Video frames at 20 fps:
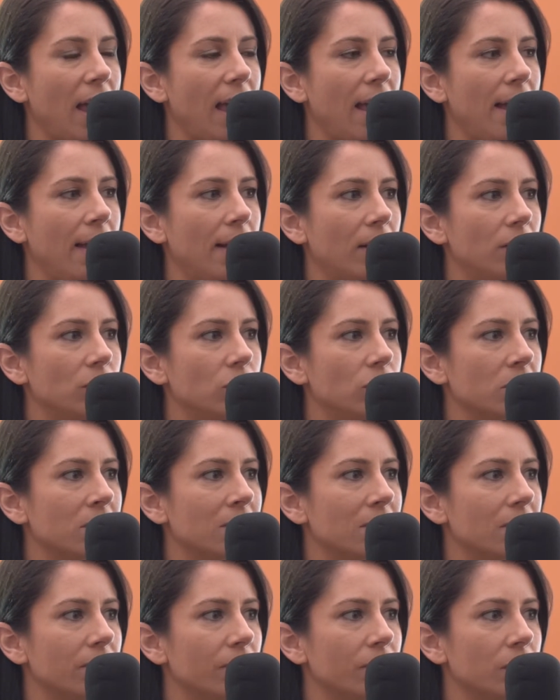it
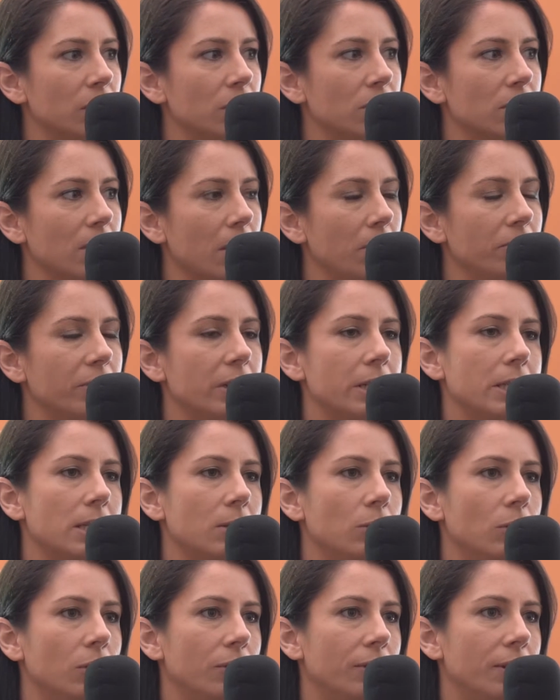just, for some
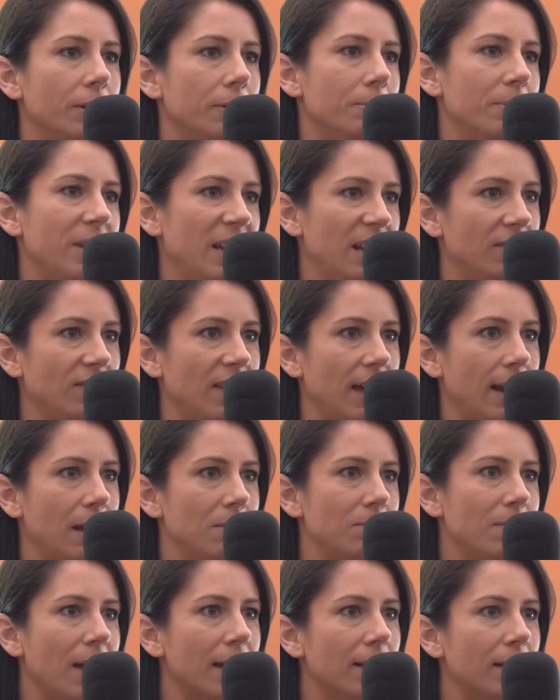reason, the minute that
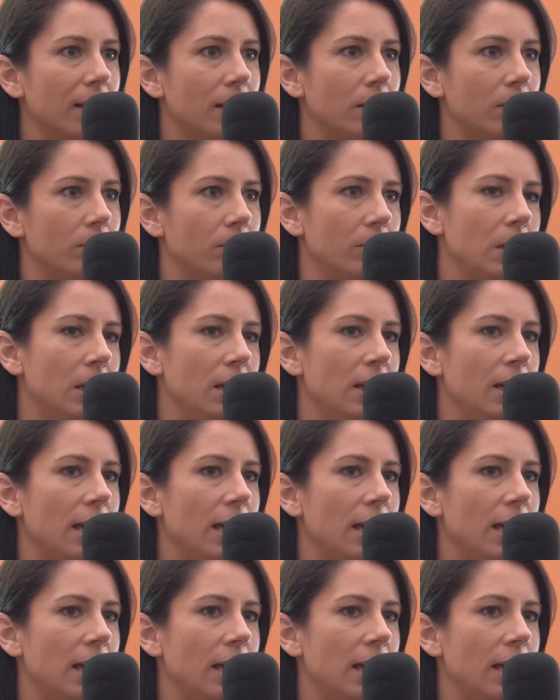I met him,